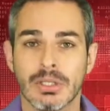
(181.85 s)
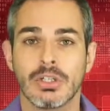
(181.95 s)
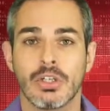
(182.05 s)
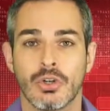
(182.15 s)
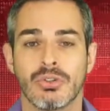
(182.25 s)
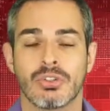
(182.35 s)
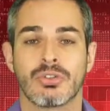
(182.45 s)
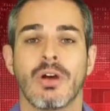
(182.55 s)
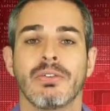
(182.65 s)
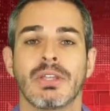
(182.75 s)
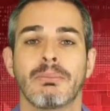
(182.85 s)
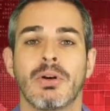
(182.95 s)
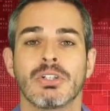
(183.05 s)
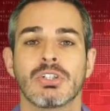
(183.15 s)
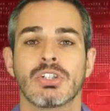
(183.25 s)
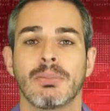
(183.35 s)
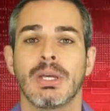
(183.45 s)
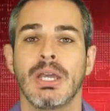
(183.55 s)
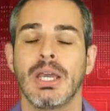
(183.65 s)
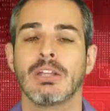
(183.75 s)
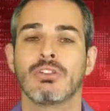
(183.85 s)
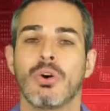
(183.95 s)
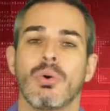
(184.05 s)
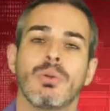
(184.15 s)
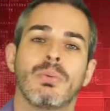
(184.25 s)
you know, dissolving that partnership and going